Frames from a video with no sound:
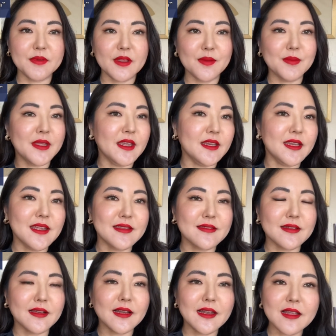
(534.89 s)
I mean, it's
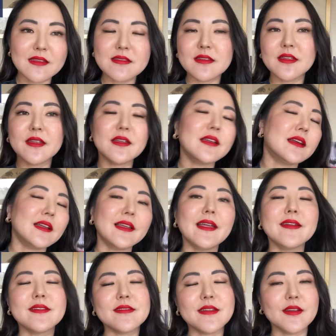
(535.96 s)
a classic,
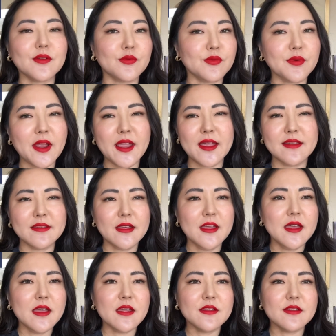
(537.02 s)
classic red.
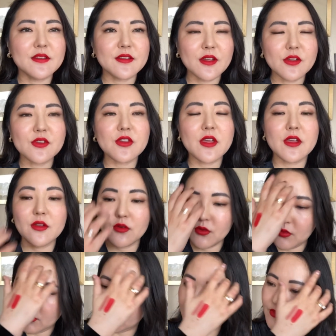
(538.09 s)
Such a
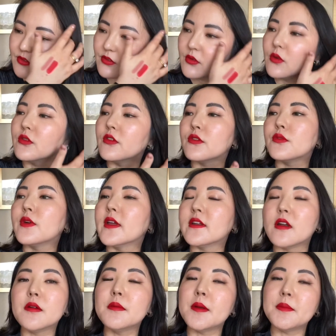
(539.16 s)
gorgeous, gorgeous red. I
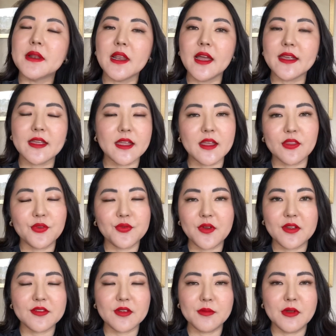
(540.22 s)
remember liking it the
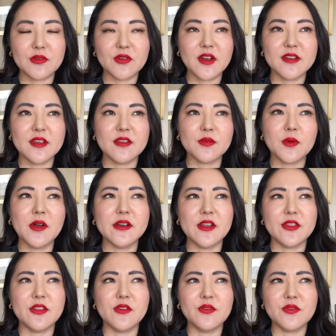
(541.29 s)
first time I tried it as well. And I
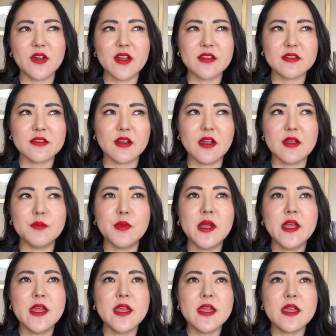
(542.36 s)
think the first time
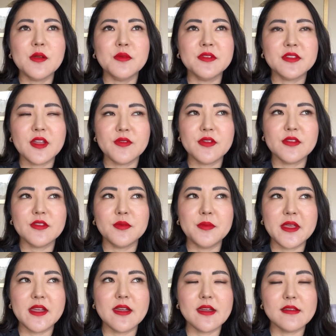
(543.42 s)
it was given
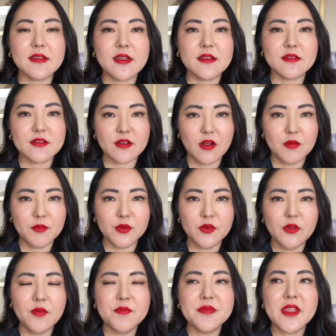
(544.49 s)
me as a
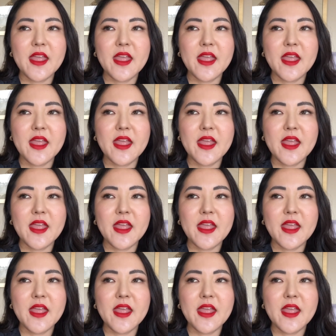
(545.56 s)
sample.